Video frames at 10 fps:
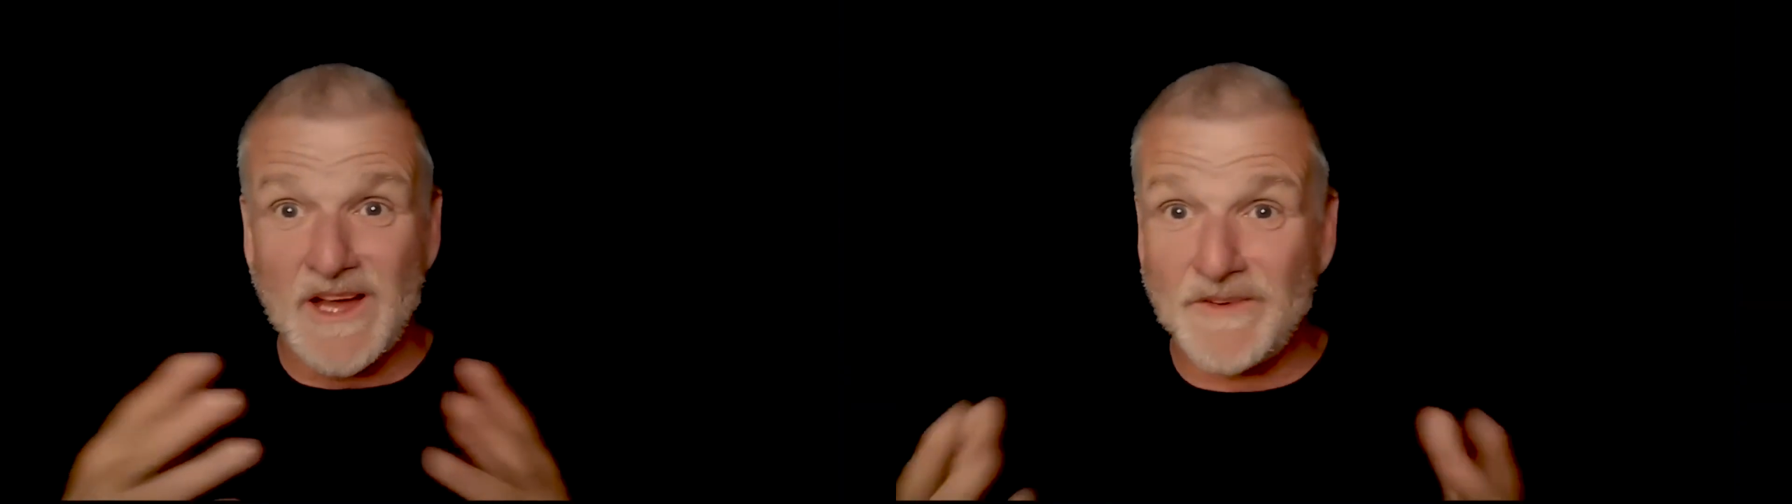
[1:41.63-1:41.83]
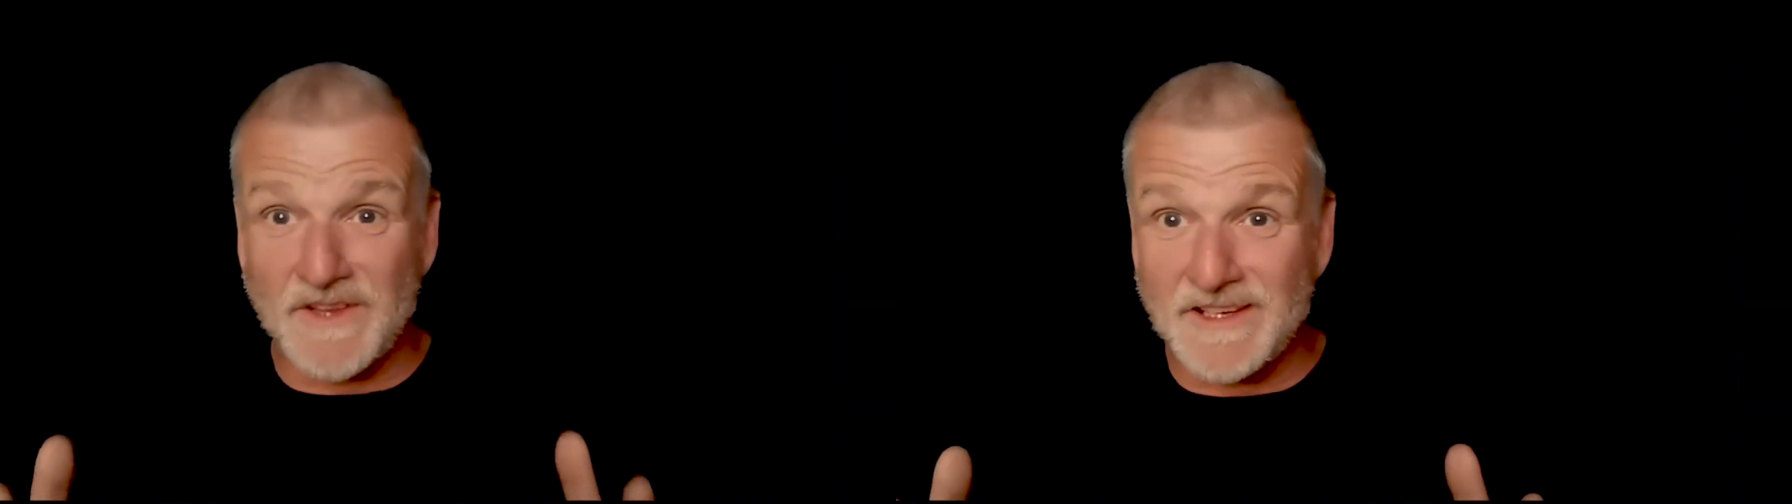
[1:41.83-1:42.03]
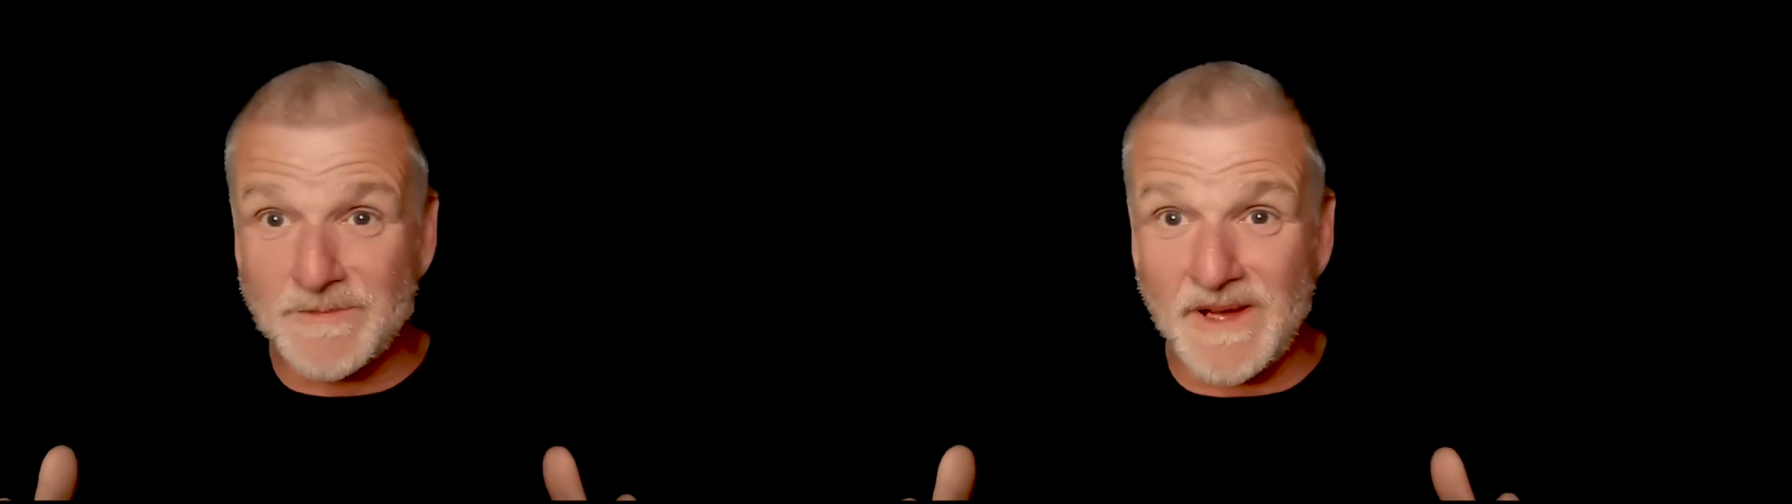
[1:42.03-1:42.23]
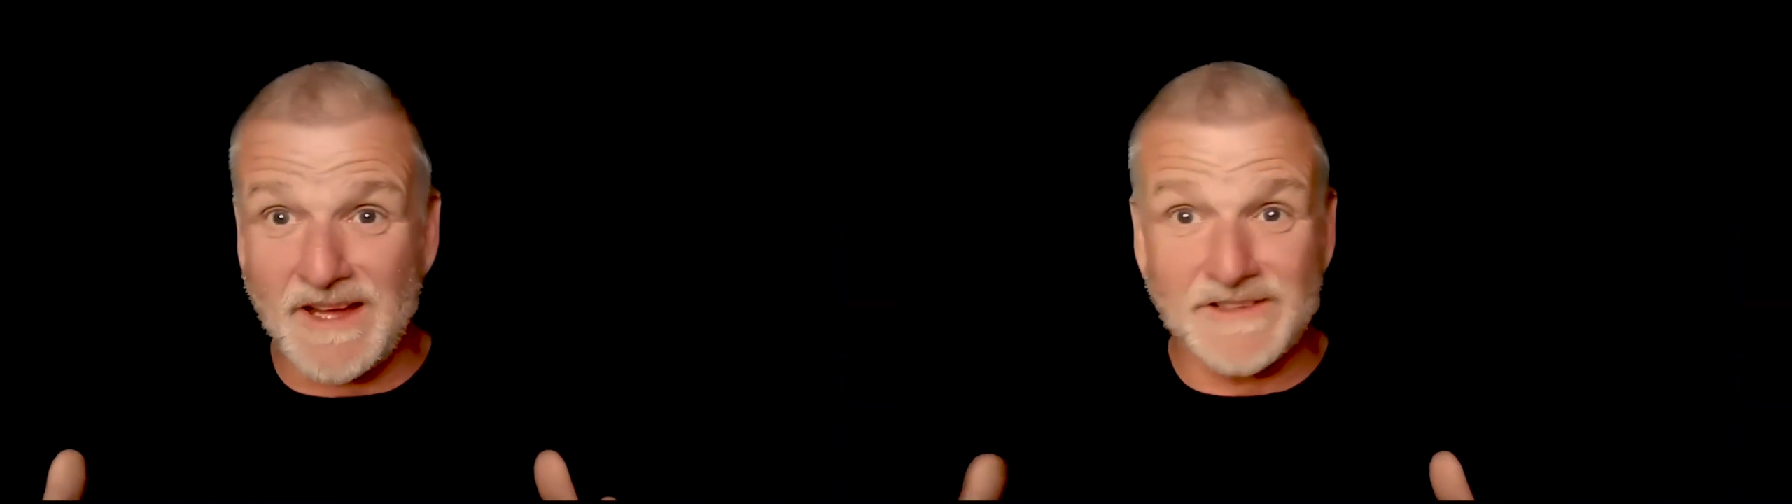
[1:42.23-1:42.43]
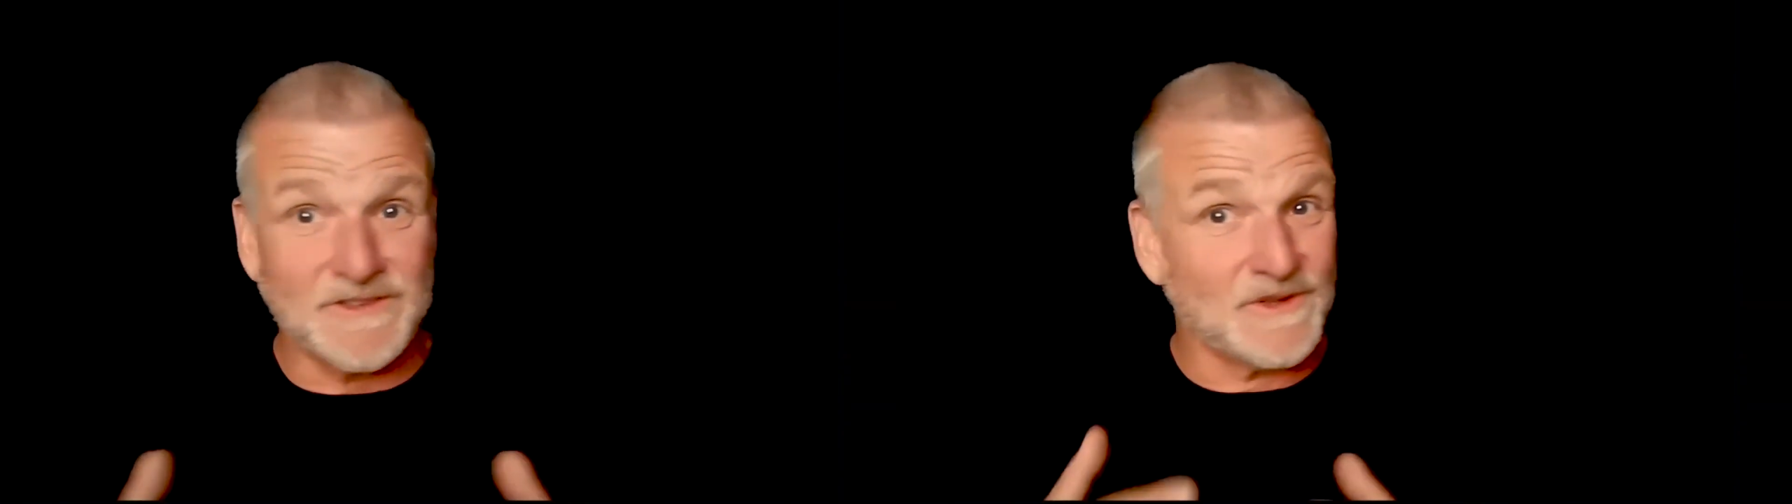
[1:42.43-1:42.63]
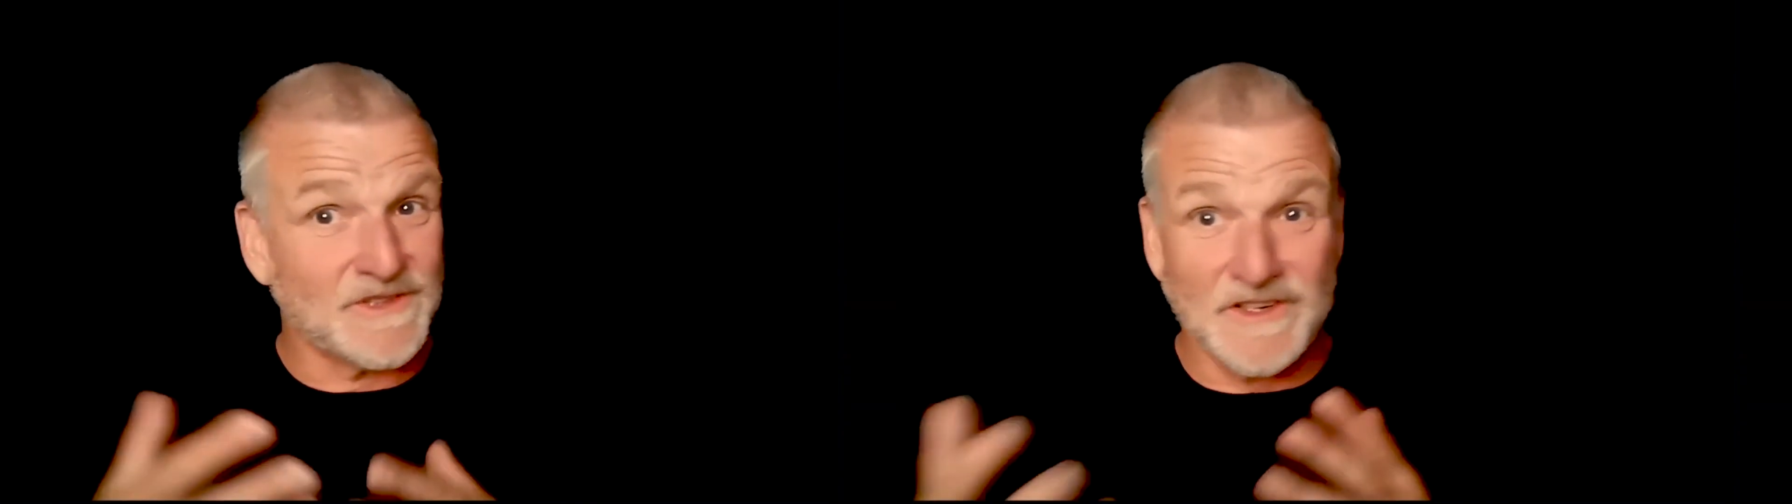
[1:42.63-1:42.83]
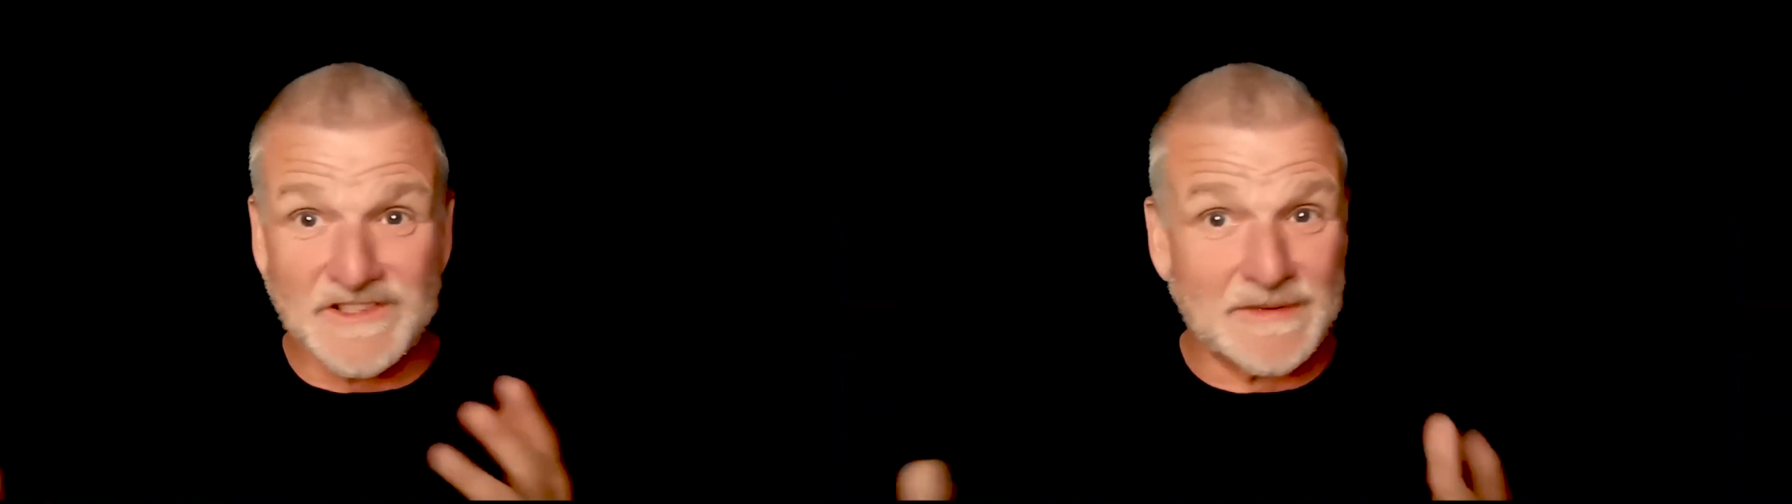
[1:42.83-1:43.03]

cover these patterns. You'll do